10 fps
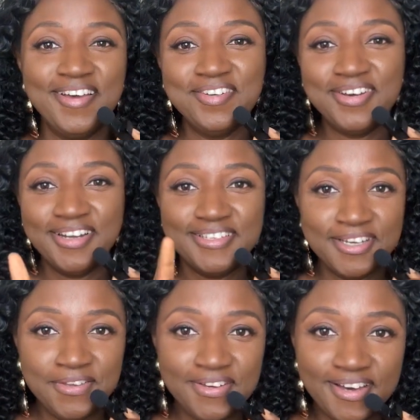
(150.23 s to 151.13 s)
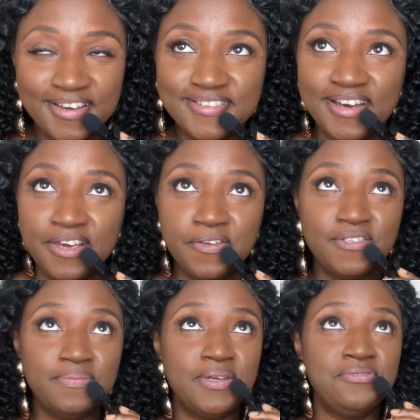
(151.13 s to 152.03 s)
When I tell you guys, I used
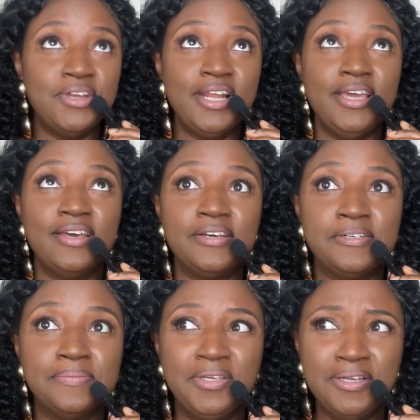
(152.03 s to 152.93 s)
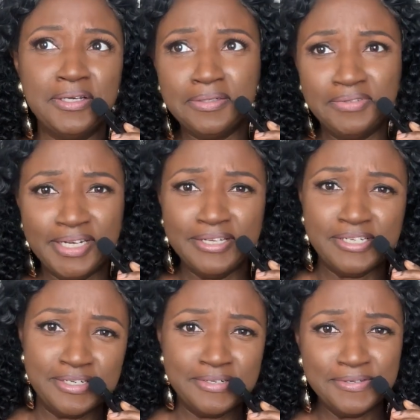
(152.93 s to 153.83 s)
to be really, really
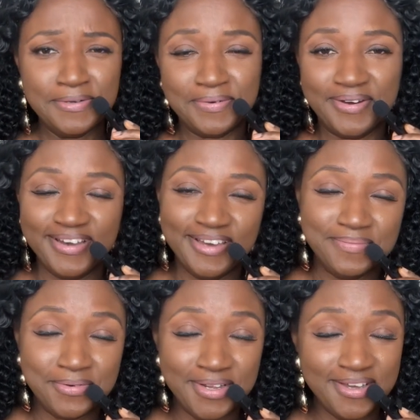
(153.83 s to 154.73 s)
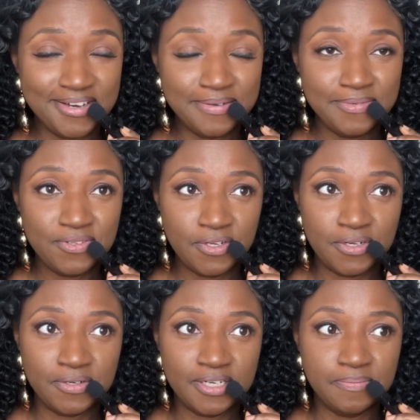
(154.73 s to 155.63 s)
chilled and quiet. But when it comes,
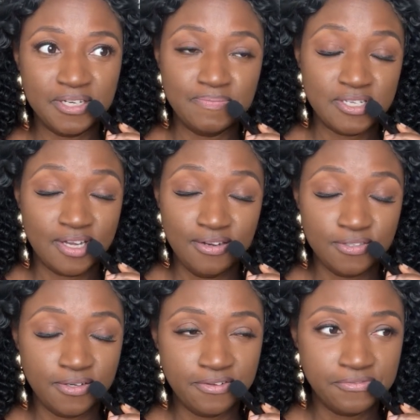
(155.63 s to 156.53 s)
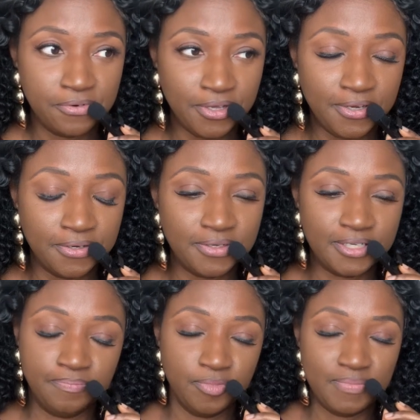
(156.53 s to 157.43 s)
because my child is only 4,
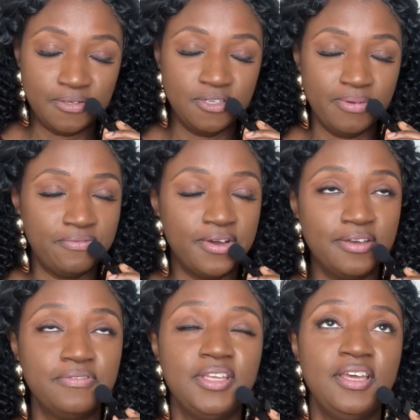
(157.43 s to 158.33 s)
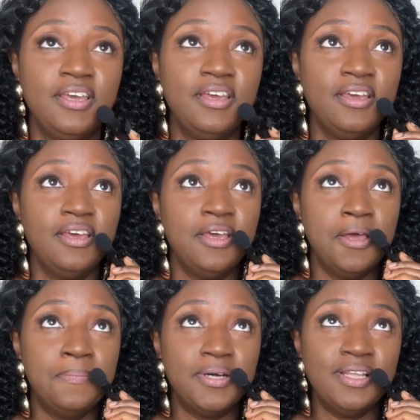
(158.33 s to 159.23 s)
about to be 5.
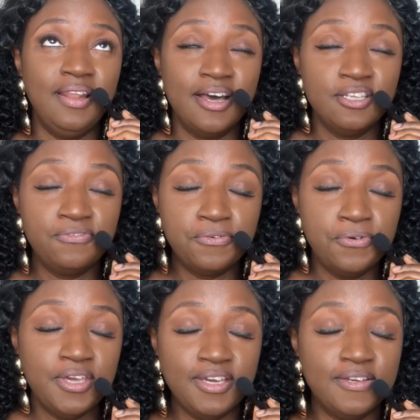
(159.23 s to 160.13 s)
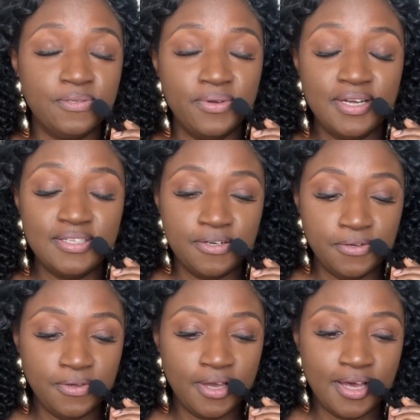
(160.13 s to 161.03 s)
But the last 4 years, when I tell
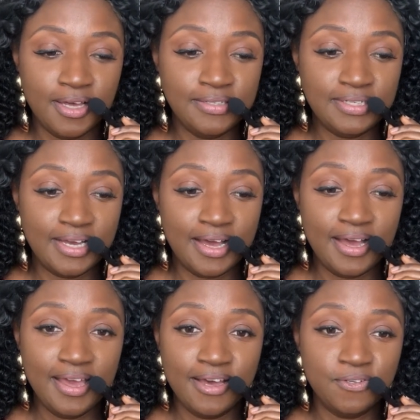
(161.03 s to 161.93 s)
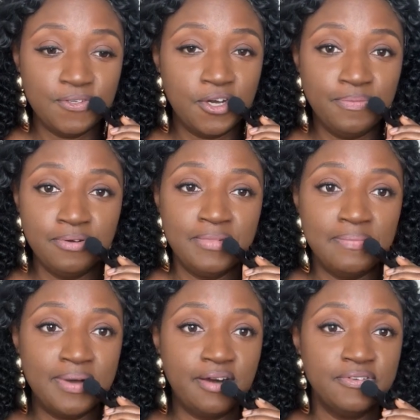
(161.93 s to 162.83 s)
you, and I had to open my
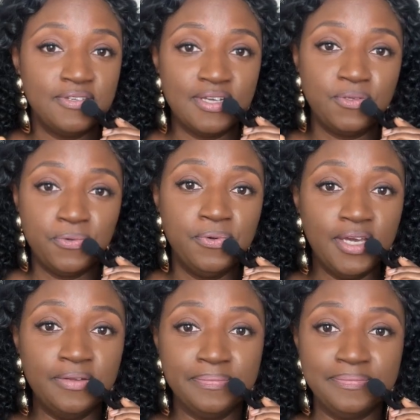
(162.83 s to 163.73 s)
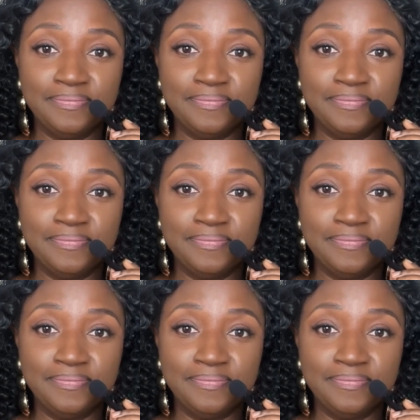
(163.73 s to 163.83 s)
mouth and start talking.